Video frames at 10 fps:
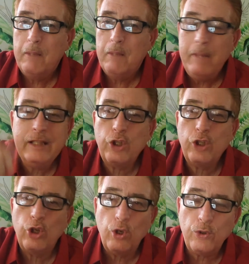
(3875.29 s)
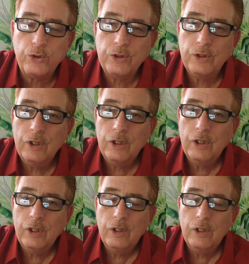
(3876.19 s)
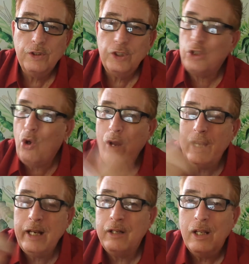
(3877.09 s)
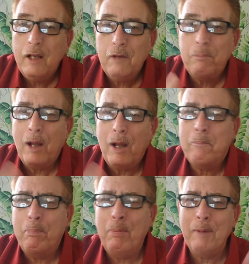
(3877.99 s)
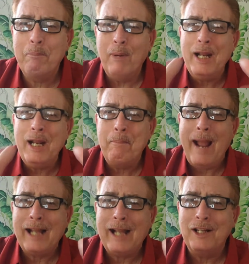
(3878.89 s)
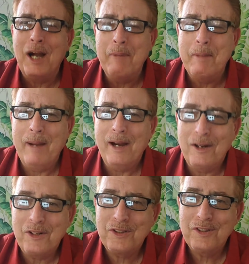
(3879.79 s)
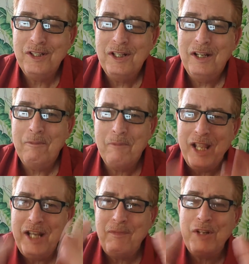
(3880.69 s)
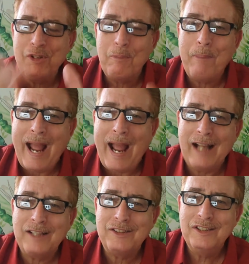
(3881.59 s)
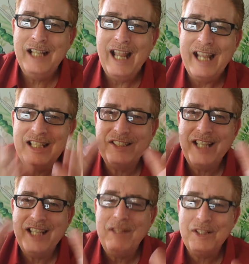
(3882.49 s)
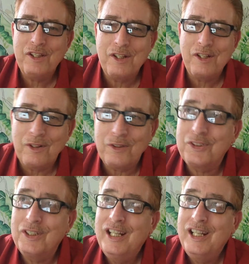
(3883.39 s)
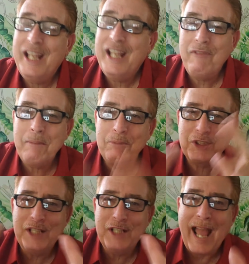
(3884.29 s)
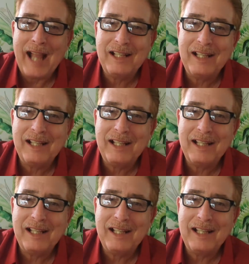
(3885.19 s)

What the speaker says: Meet the girls. Just go in and bring a bag of gummy bears, individual packs, and just give it to the girls. Give them snack.